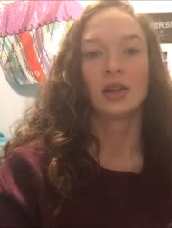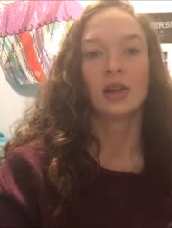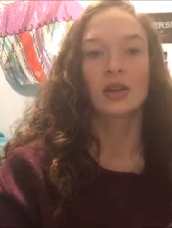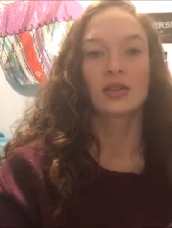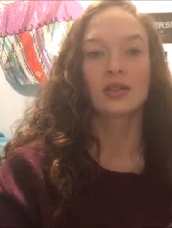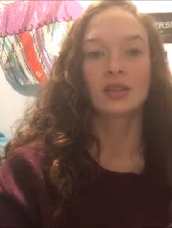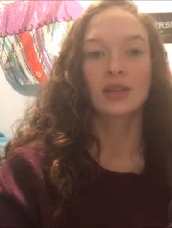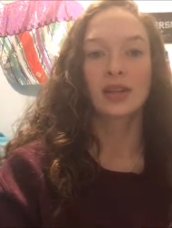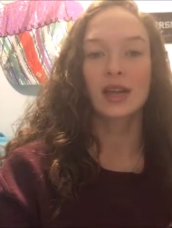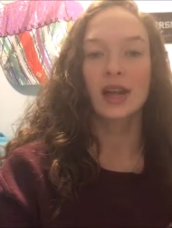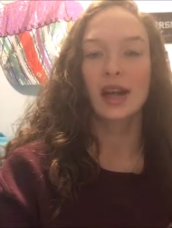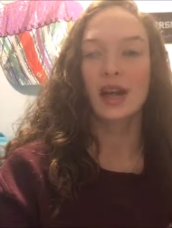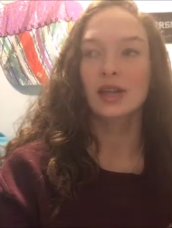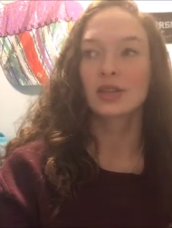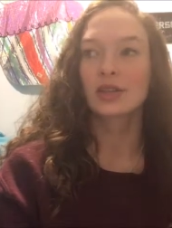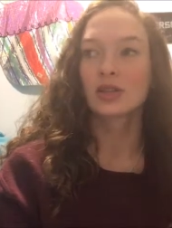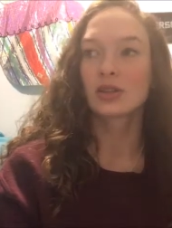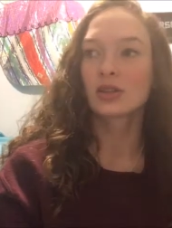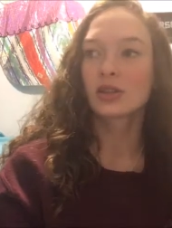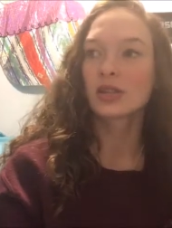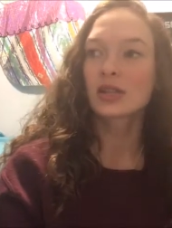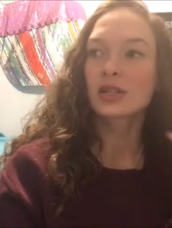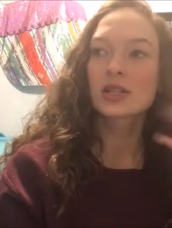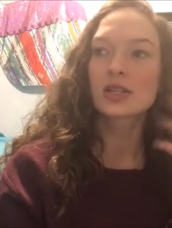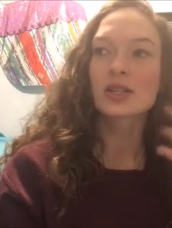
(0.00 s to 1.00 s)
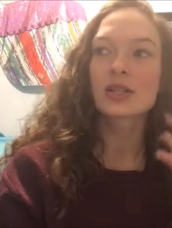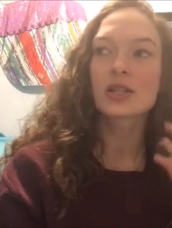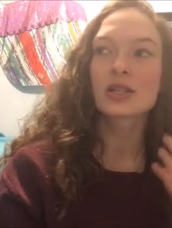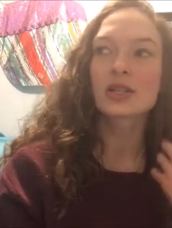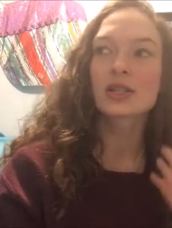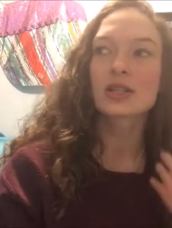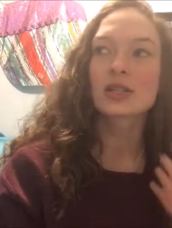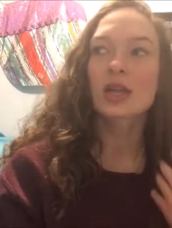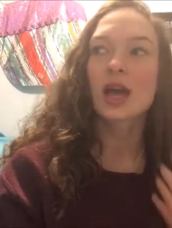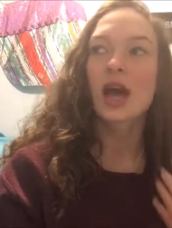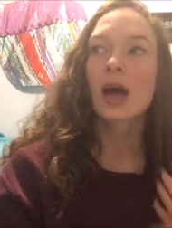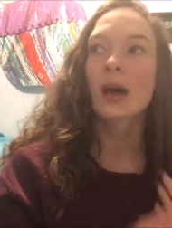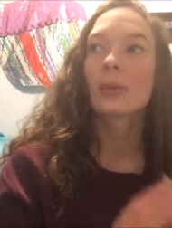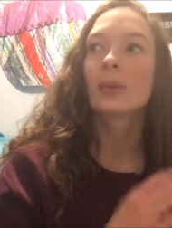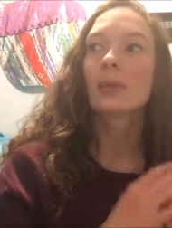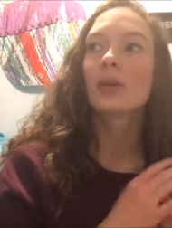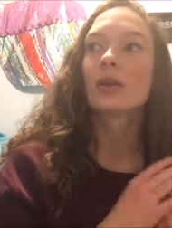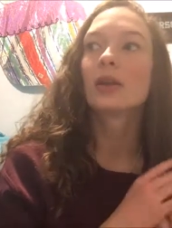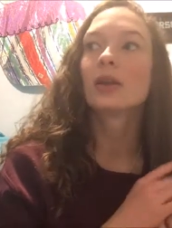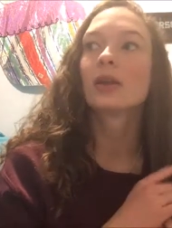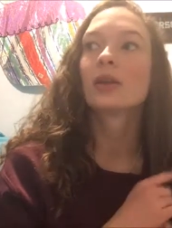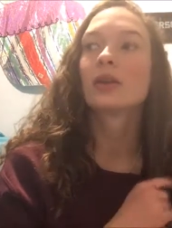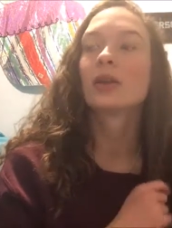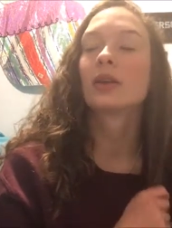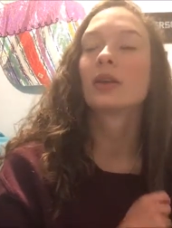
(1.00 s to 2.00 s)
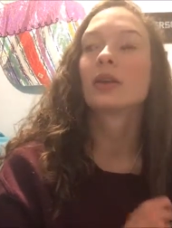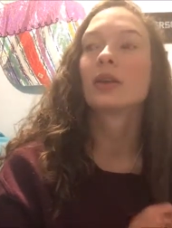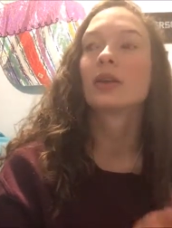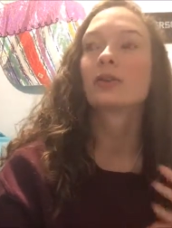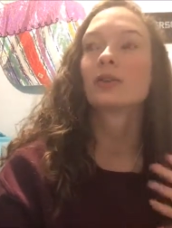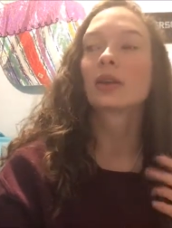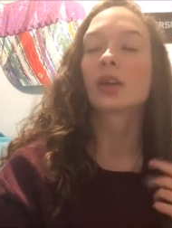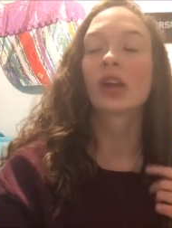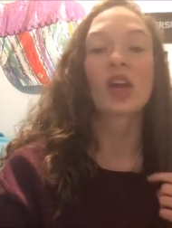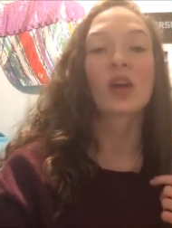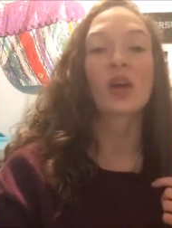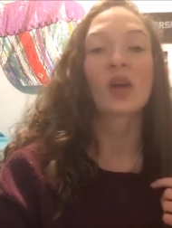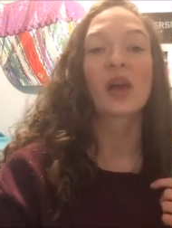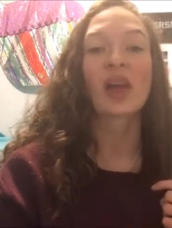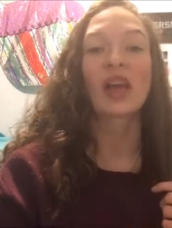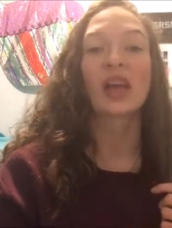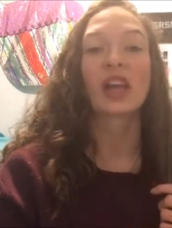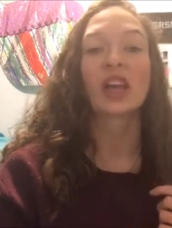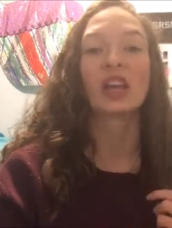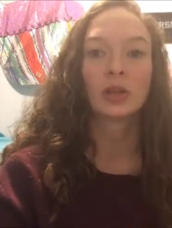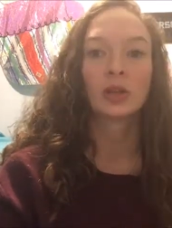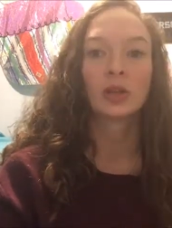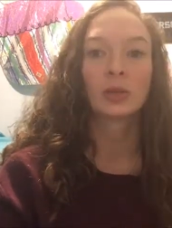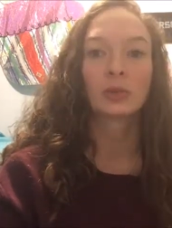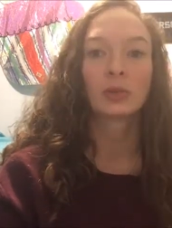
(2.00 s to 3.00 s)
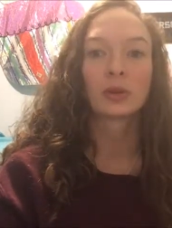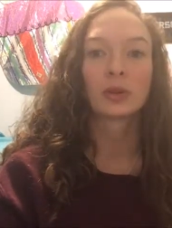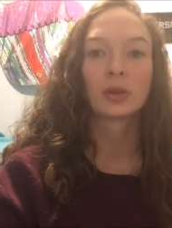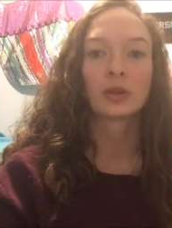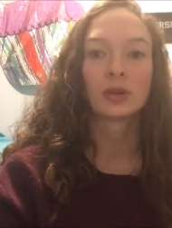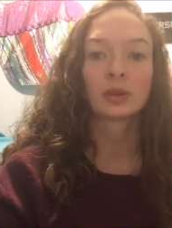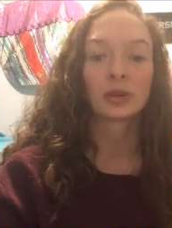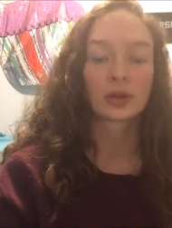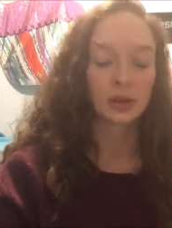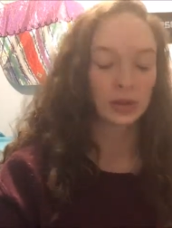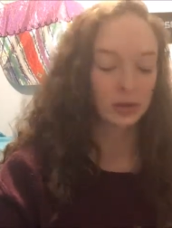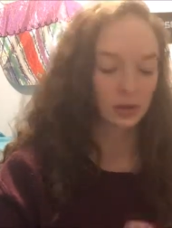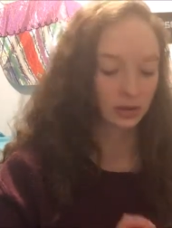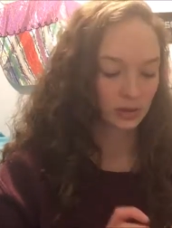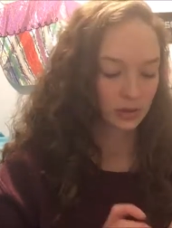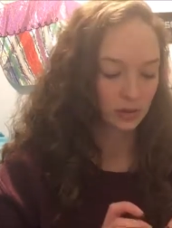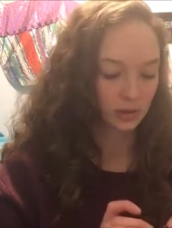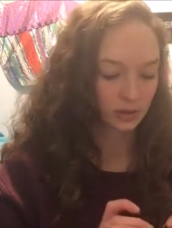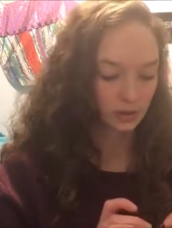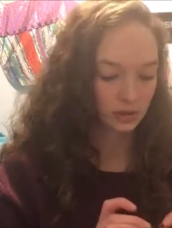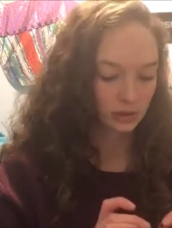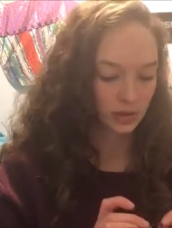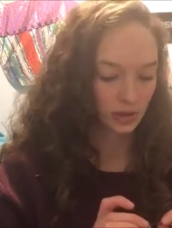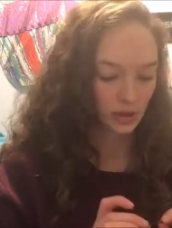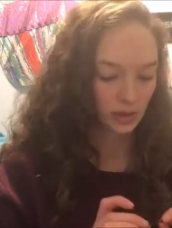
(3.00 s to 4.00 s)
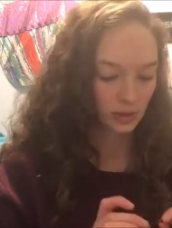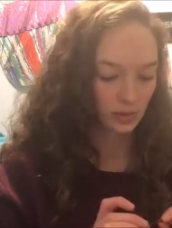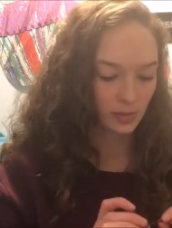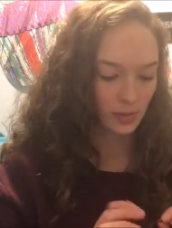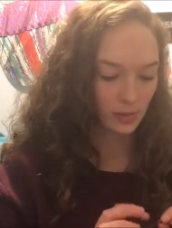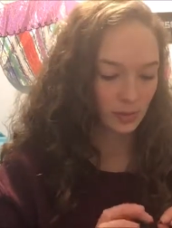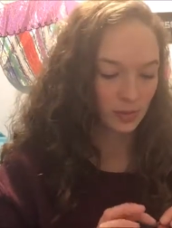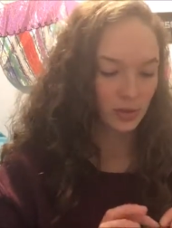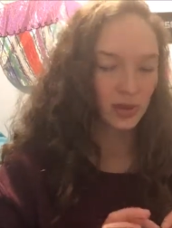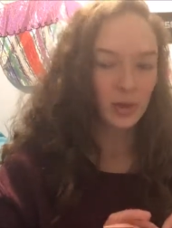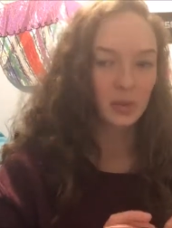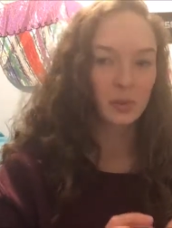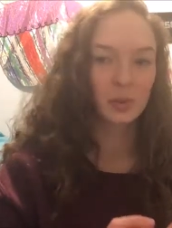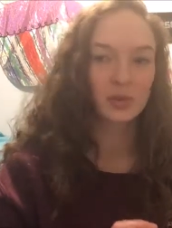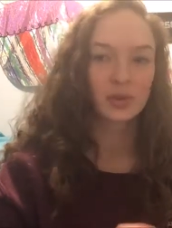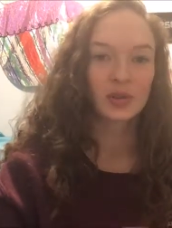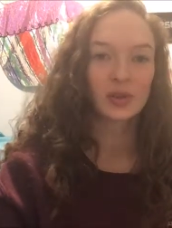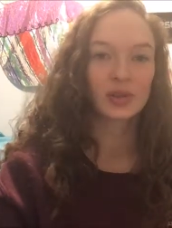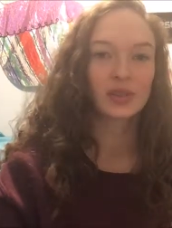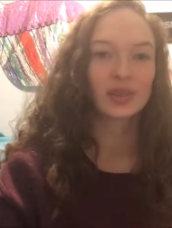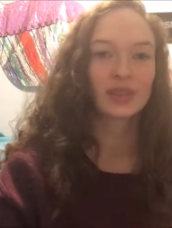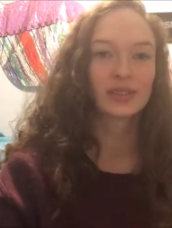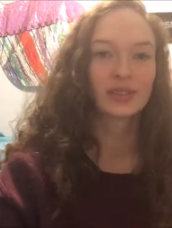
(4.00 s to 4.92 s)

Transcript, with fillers: I was like, yeah, so this and this happened. And then he was like, okay, can you please uh, say your member number?